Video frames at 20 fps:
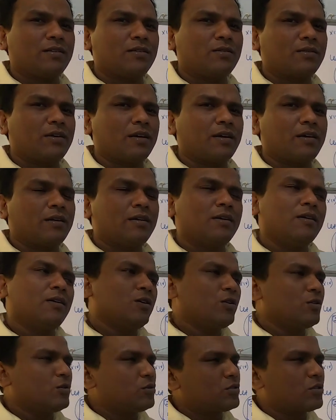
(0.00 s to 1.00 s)
Okay,
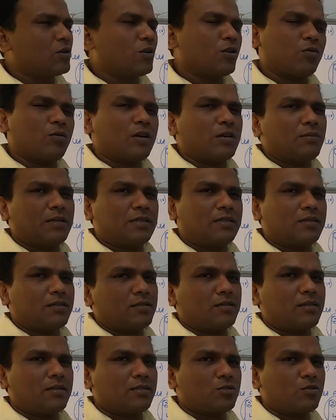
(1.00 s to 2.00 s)
you stick on to one
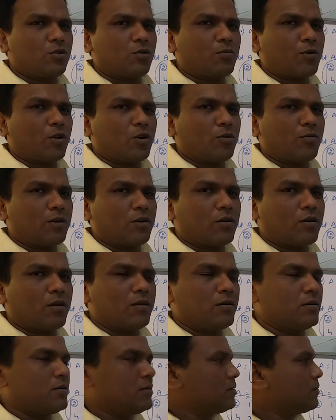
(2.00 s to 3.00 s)
method. There is no problem at
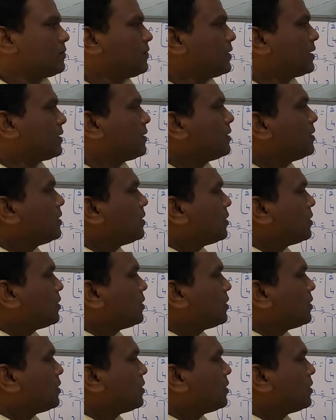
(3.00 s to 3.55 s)
all. Fine.